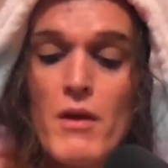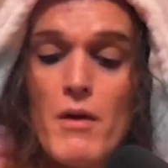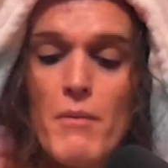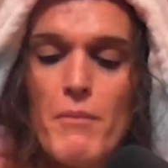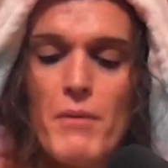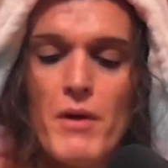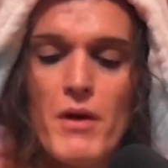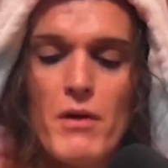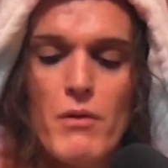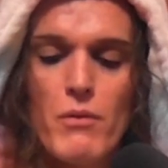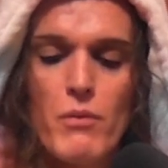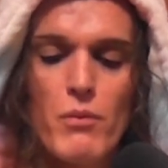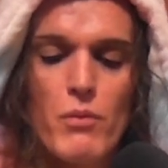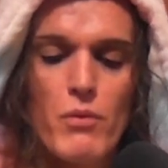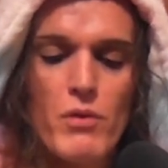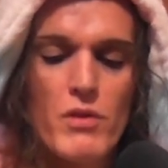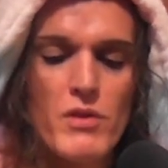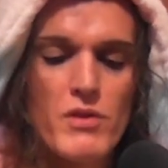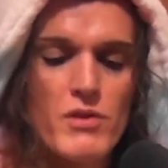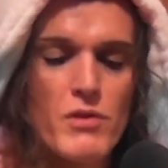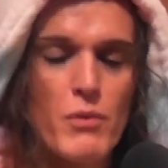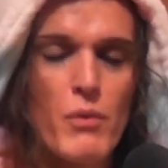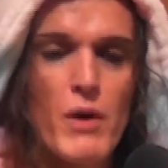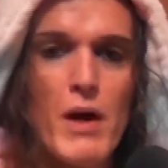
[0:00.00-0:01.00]
But
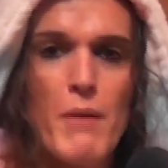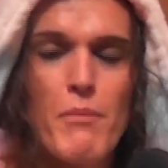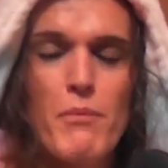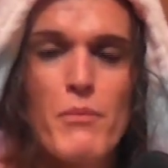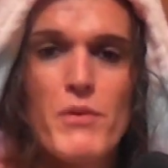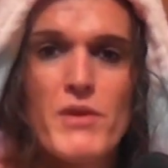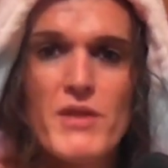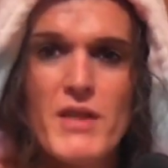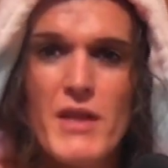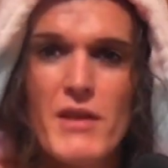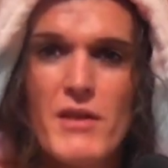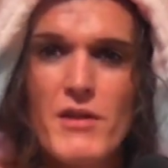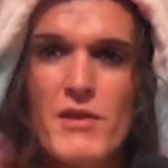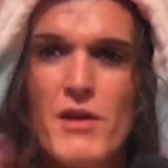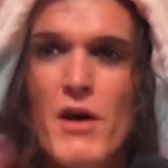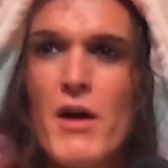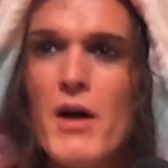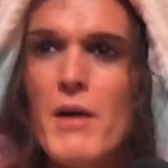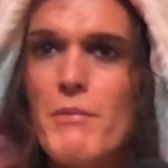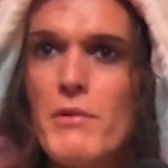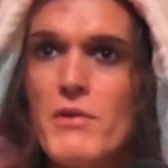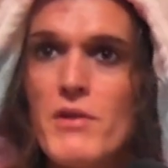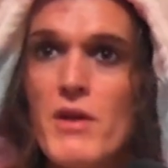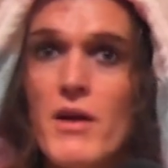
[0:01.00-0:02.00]
so what happened was, at the
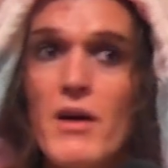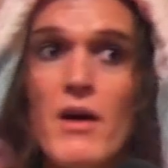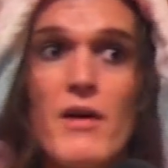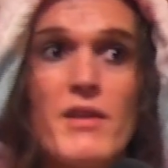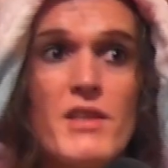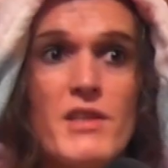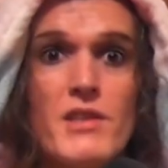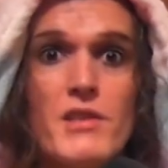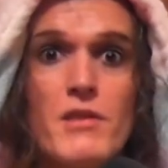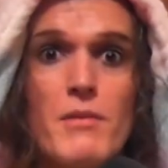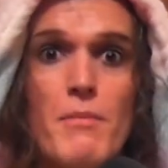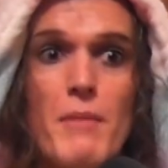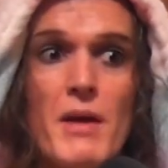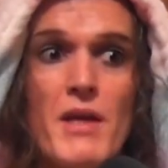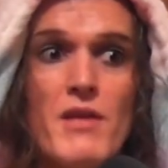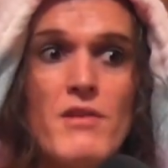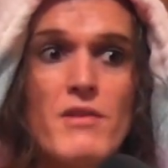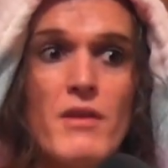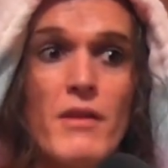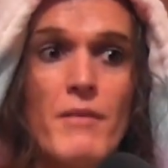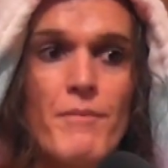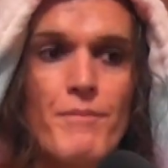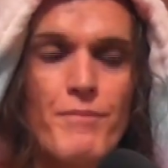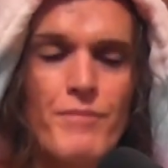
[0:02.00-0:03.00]
time it was like, "Oh, this is
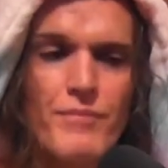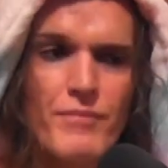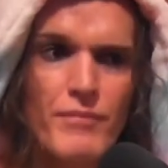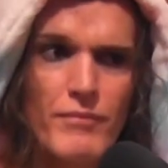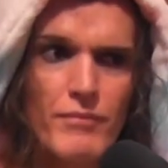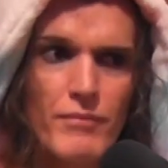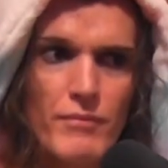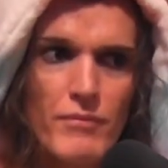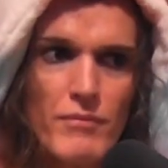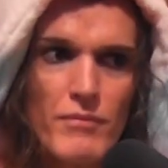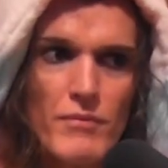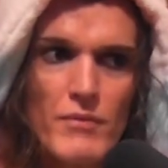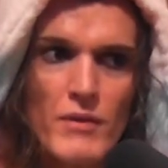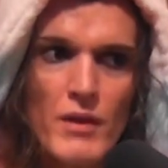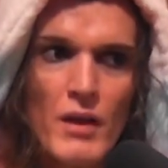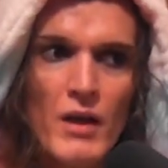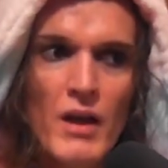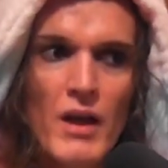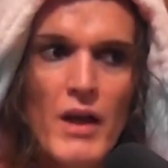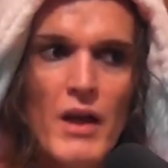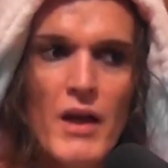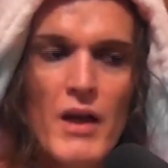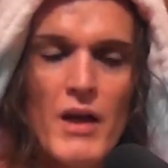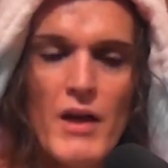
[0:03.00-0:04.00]
amazing,"
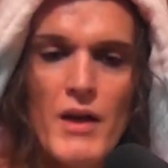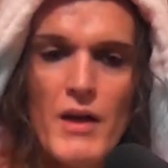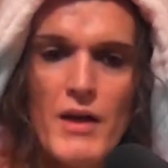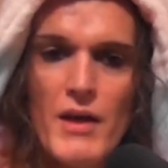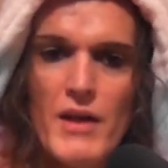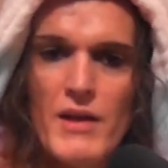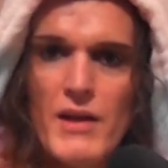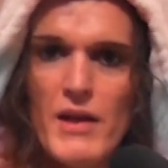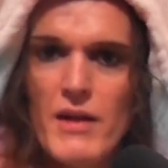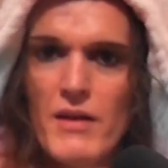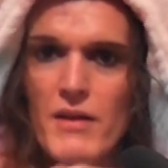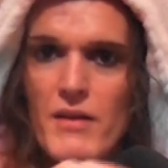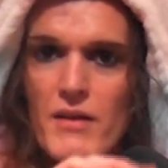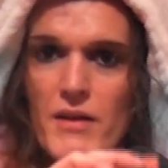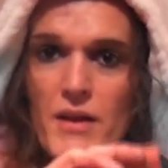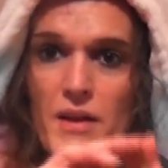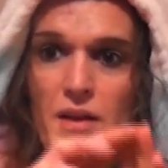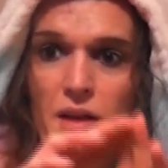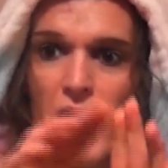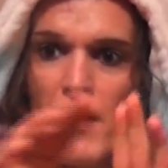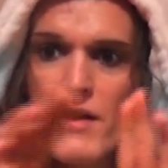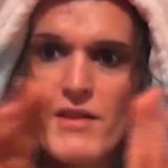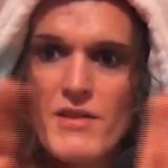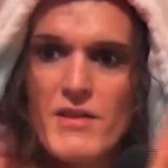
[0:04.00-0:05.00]
and then the
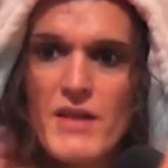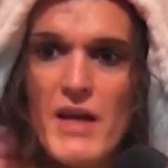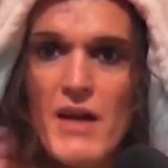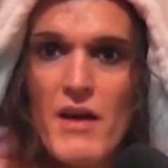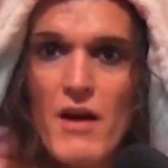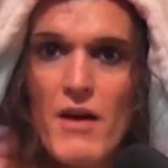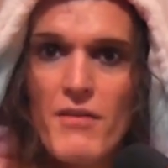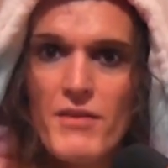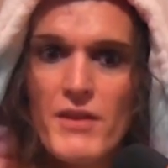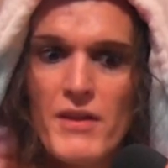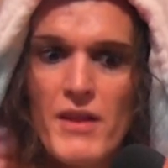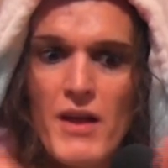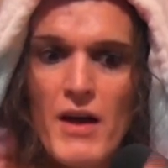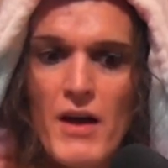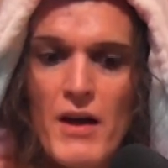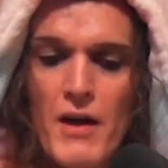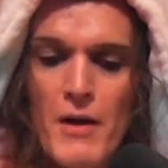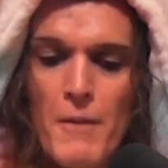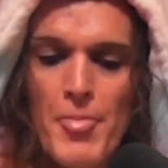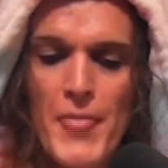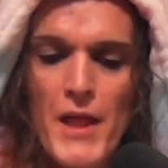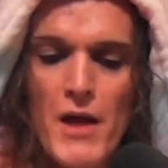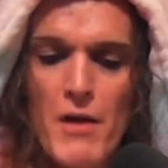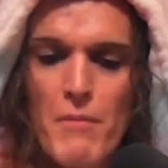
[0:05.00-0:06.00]
next day after
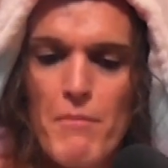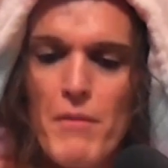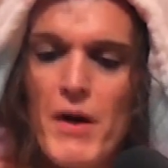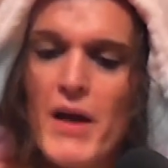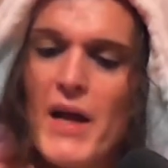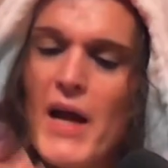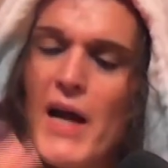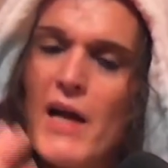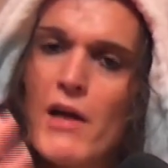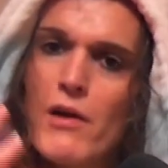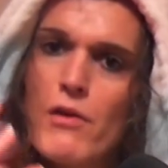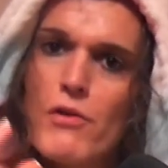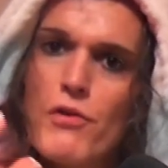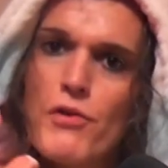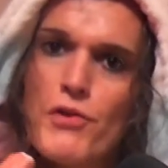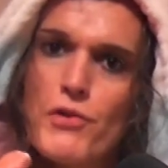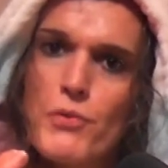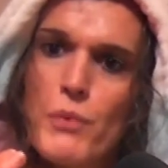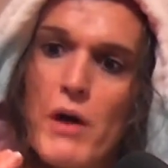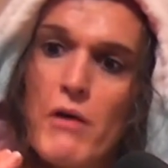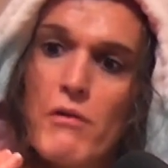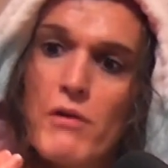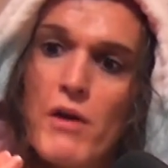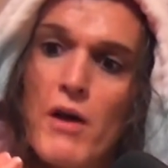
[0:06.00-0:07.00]
that my ankle
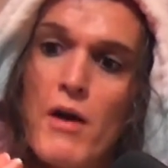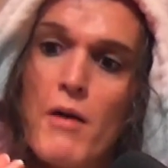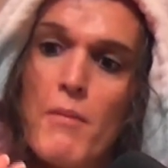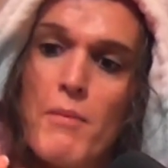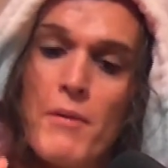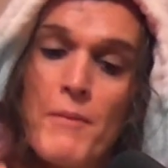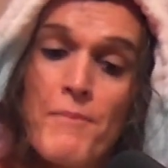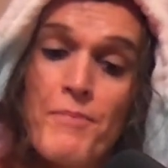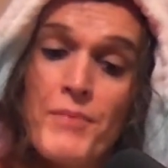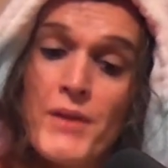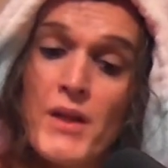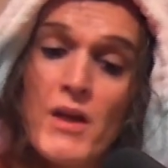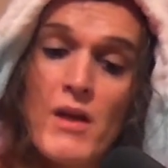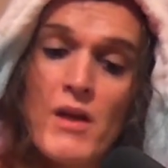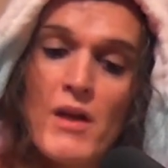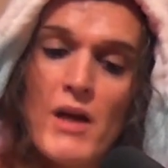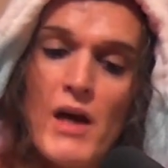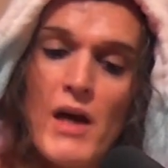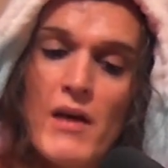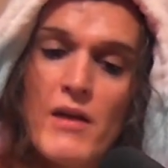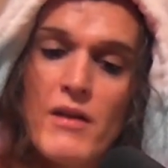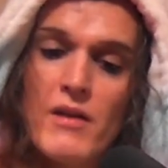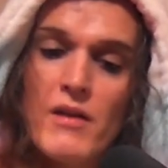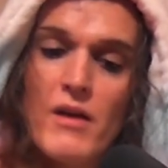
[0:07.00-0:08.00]
swelled up,
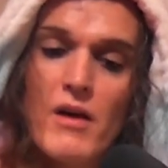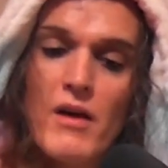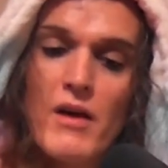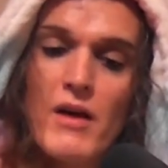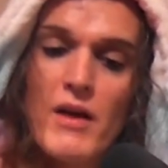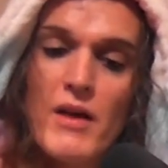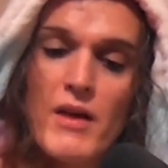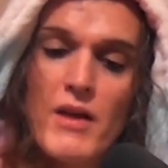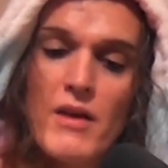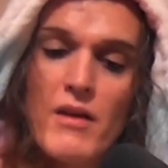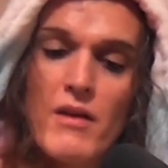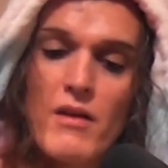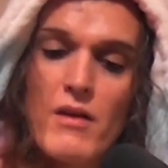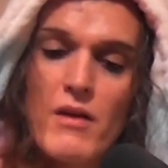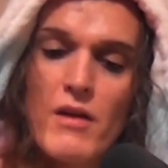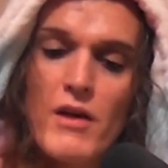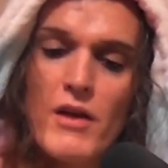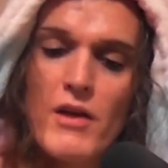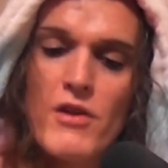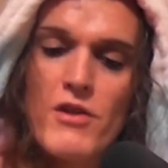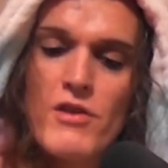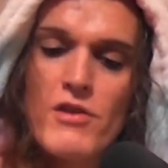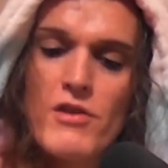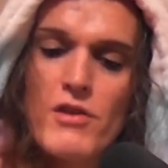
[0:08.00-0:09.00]
and I
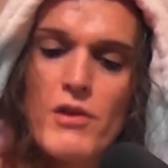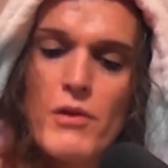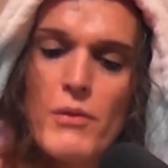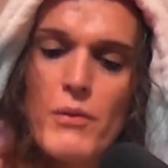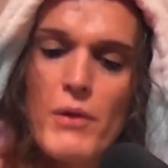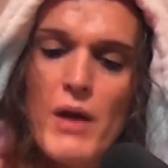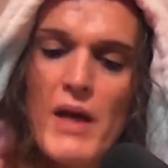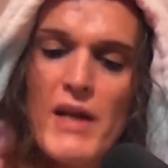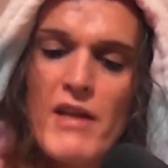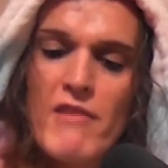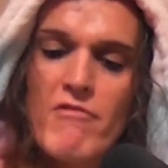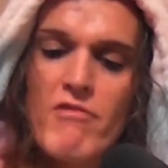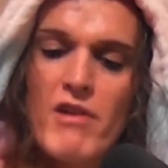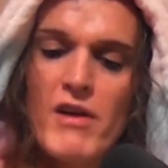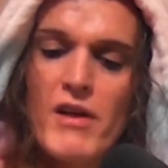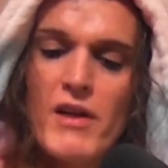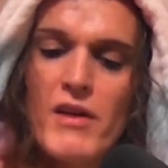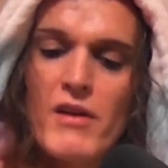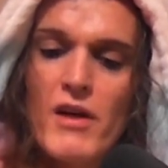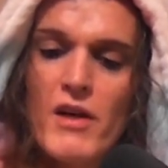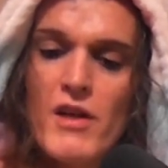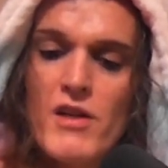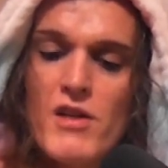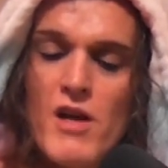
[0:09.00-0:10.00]
couldn't do any
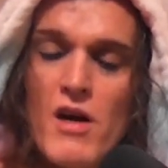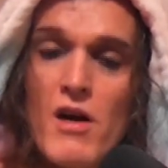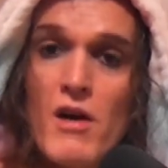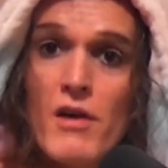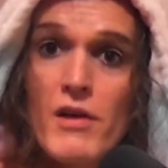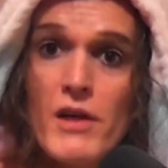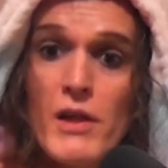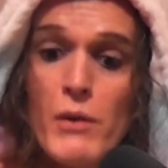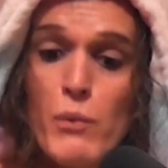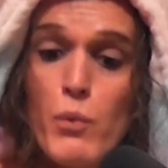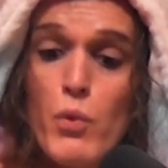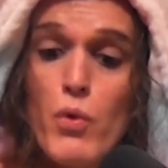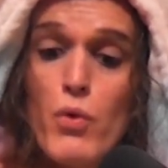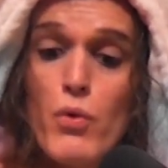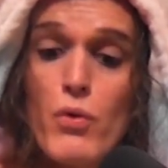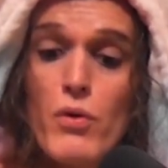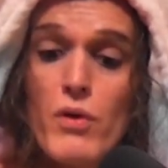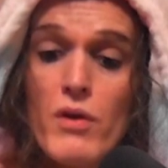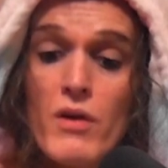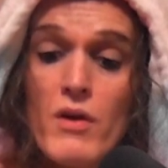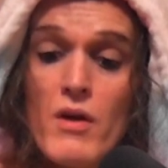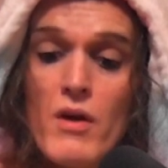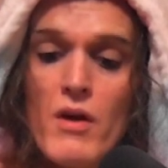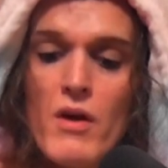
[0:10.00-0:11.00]
running. I could hardly
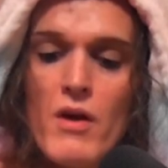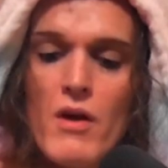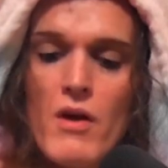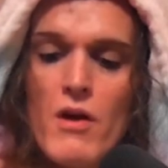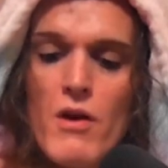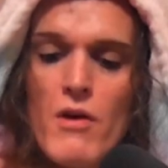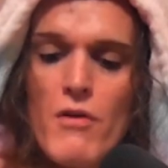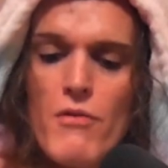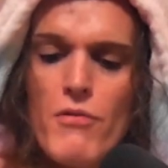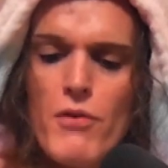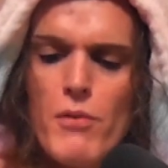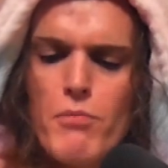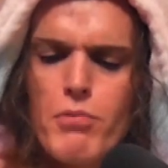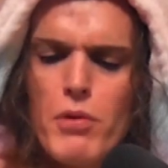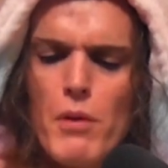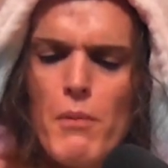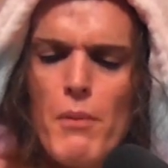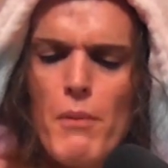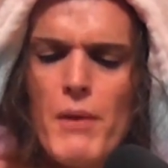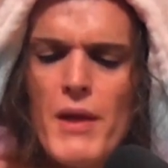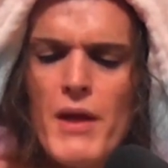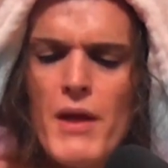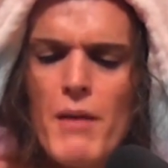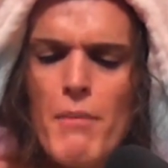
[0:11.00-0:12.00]
walk for
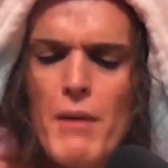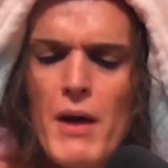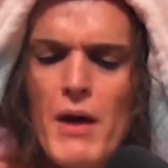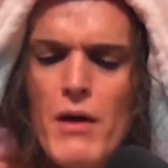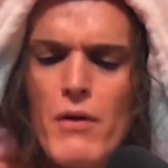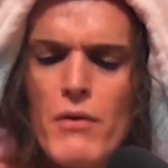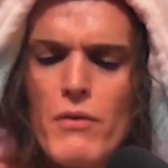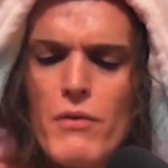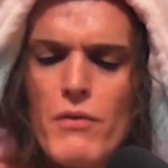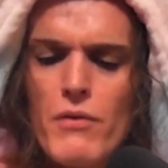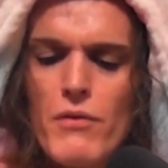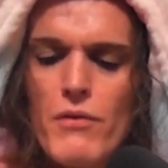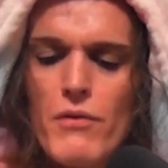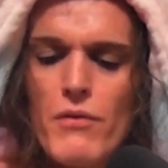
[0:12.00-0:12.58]
probably about